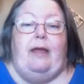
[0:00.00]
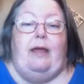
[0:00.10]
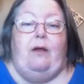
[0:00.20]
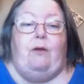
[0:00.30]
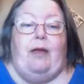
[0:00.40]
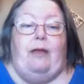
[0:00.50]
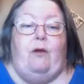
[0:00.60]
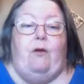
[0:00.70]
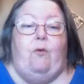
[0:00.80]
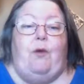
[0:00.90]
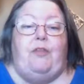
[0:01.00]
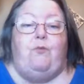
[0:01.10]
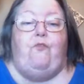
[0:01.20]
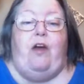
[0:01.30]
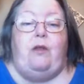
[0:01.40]
or whether
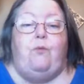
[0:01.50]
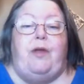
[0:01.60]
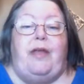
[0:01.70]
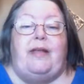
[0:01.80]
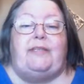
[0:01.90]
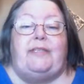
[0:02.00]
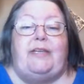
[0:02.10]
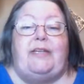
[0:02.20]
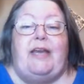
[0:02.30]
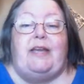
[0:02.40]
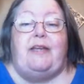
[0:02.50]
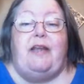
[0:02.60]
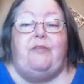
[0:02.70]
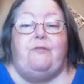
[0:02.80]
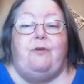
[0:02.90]
Fodder-wing had seen yet
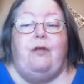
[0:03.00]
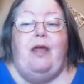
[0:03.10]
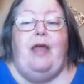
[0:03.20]
another